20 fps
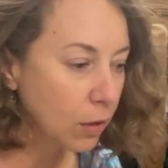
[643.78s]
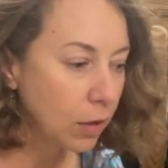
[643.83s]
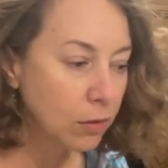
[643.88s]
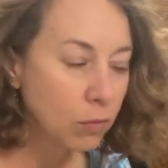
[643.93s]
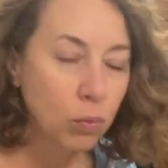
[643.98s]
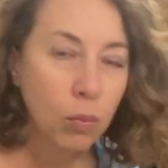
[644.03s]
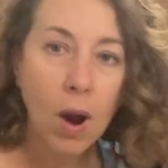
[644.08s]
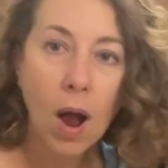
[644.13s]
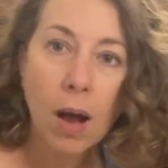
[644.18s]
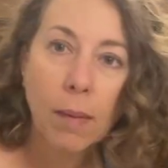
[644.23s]

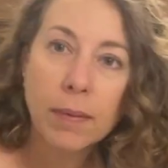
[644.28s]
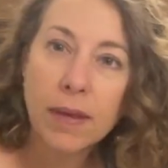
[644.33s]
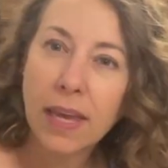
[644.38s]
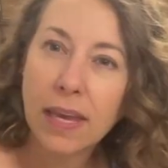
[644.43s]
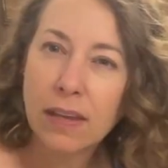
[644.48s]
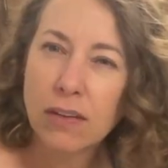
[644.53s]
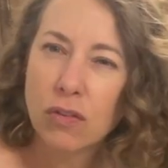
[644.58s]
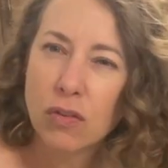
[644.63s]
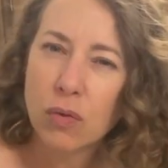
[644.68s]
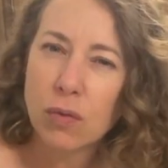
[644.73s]
Rob
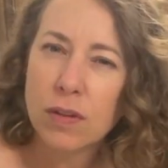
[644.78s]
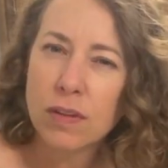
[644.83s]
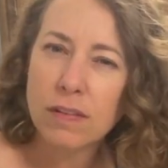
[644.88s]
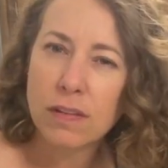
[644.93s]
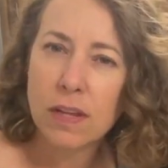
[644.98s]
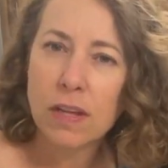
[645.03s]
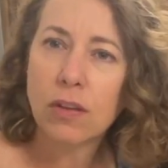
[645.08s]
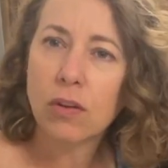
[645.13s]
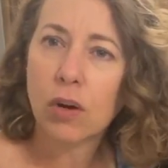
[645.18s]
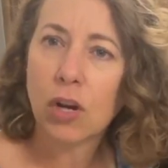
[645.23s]
can't do this
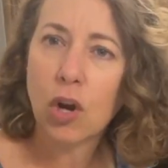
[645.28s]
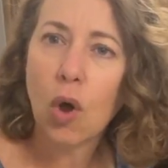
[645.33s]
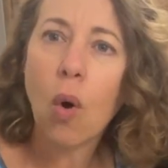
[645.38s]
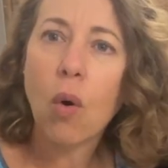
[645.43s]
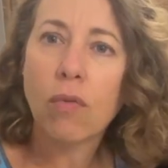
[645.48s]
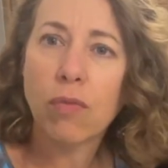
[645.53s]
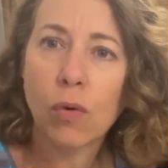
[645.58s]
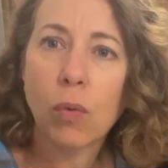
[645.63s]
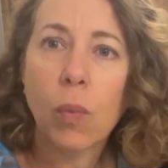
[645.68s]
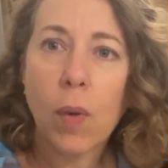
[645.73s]
either. It
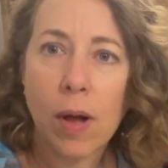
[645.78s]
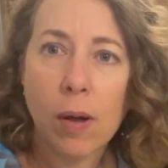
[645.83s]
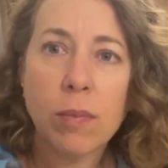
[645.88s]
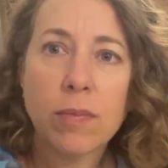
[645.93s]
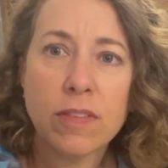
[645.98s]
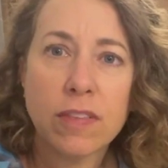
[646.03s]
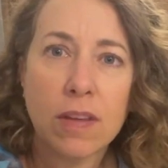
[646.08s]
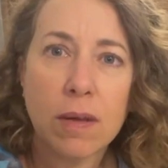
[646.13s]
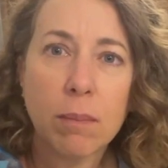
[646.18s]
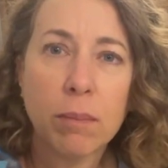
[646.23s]

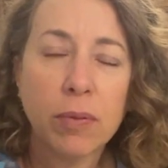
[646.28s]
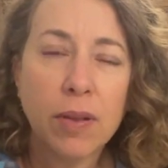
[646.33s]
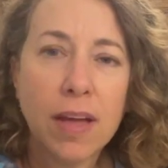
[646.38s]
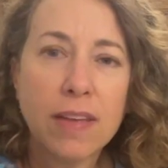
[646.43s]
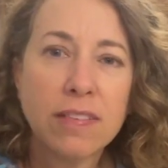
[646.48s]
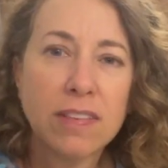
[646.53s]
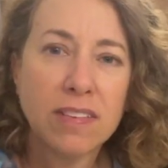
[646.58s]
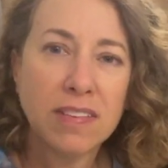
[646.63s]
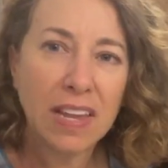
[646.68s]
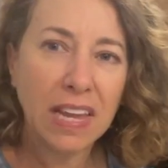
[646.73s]
overwhelms him.
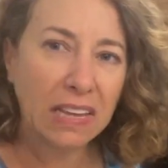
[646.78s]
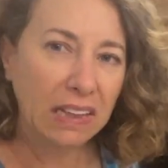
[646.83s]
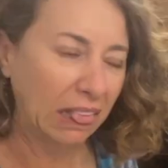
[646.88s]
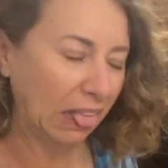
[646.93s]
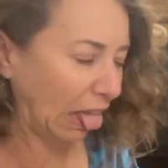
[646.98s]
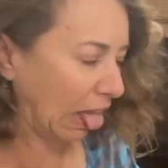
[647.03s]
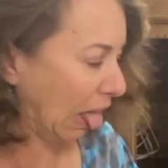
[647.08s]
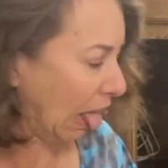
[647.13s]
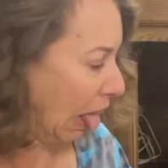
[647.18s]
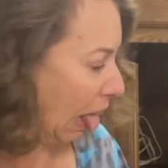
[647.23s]
Plus, it's like,
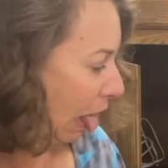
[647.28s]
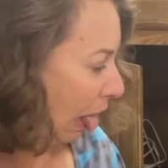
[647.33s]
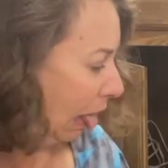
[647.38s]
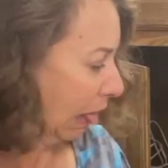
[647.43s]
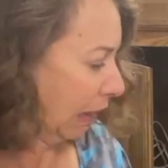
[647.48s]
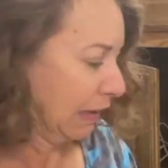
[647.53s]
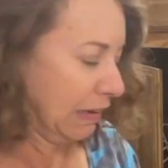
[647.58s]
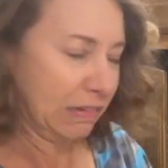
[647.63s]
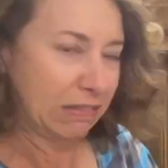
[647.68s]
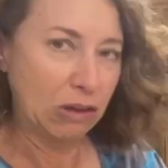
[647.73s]

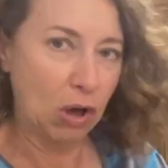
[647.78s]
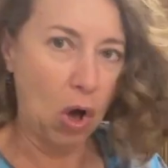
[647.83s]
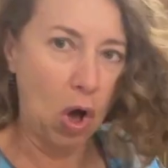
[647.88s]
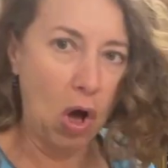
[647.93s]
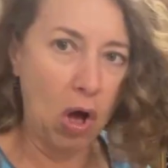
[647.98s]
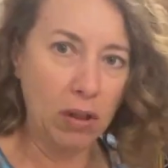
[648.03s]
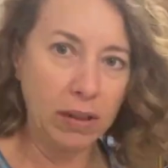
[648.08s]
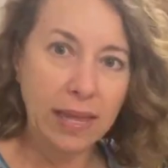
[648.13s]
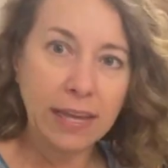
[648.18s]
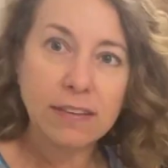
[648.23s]
it's
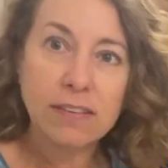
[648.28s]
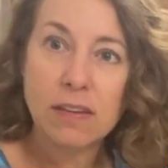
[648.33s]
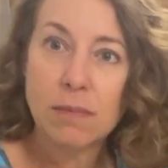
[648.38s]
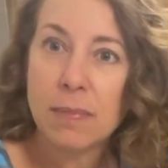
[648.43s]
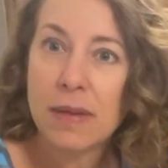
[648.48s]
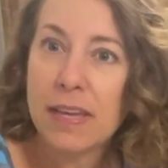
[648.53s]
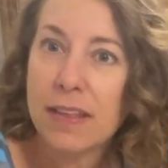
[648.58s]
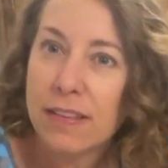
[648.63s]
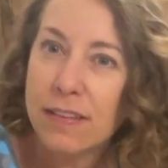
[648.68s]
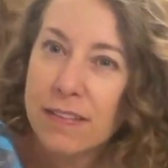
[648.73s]
all like, to
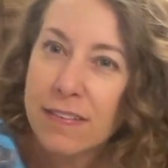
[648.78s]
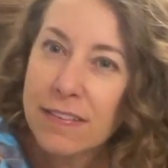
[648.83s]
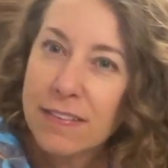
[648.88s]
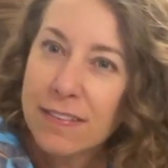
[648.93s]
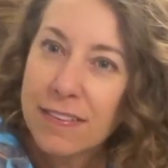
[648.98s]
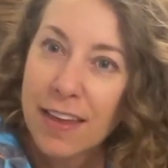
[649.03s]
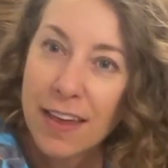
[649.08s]
me, this